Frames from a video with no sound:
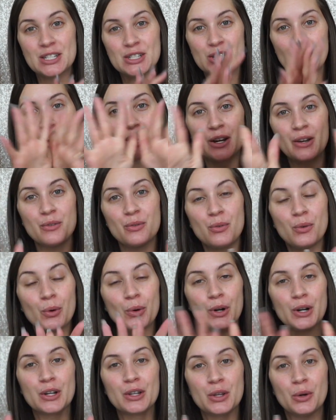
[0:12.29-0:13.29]
Sorry
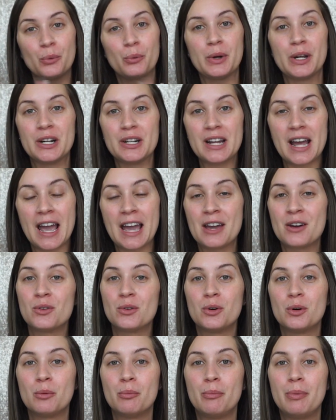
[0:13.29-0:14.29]
for the weird
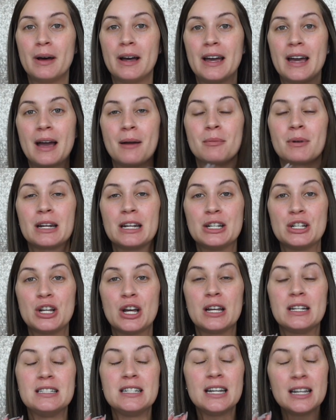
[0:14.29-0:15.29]
angle, but I'm gonna
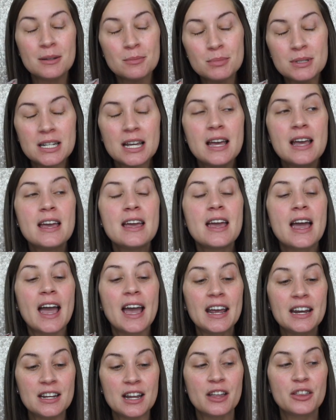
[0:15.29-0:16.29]
attempt
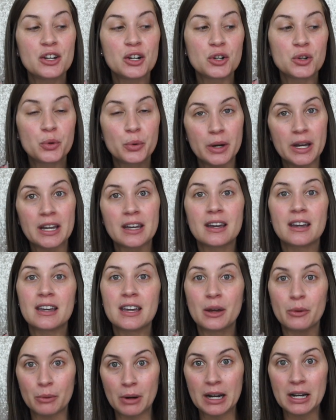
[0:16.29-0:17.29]
another quick
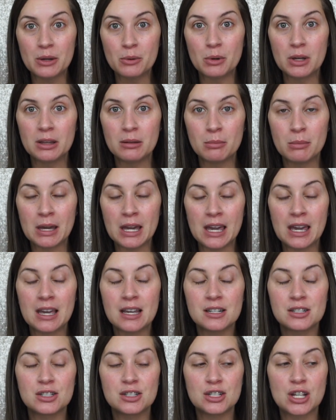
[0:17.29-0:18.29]
get ready with
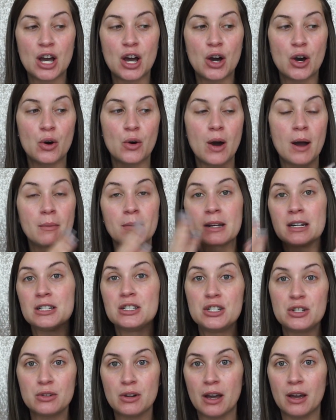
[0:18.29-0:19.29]
me. So I'm gonna
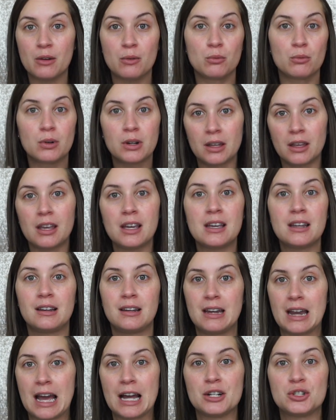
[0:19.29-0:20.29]
do a really
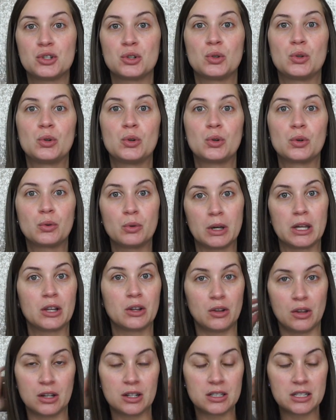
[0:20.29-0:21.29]
natural quick
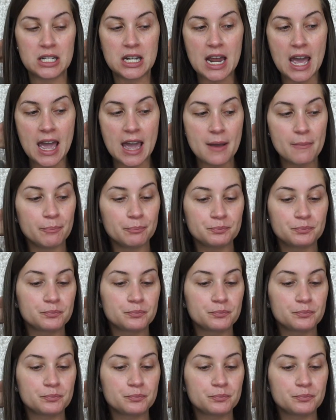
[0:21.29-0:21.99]
look today.